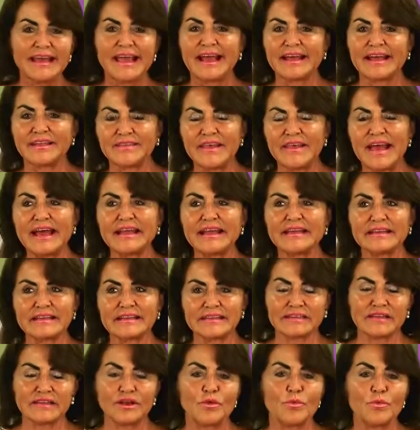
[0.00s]
And that
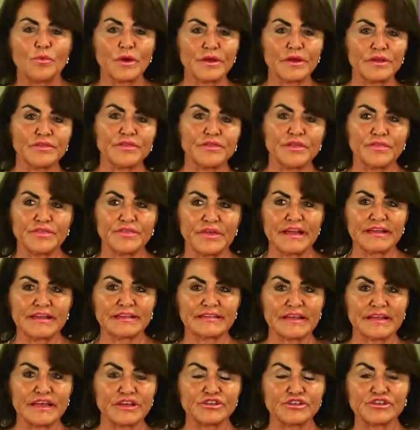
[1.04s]
is one of the
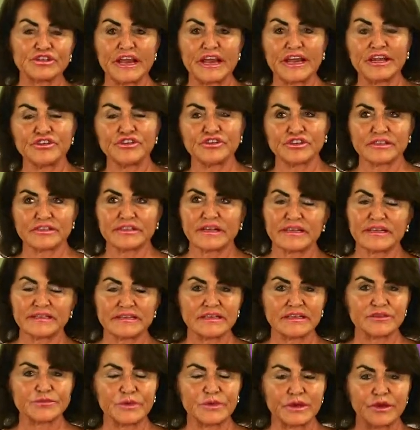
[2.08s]
things that changes us
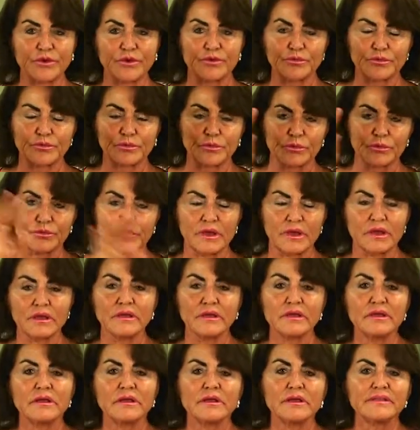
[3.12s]
as we go through the,
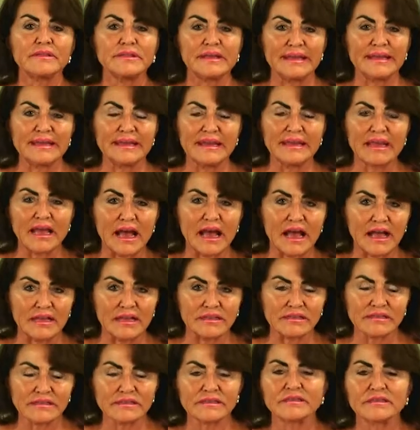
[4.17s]
the
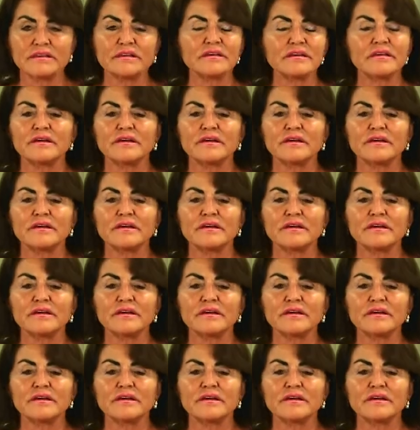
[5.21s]
eons.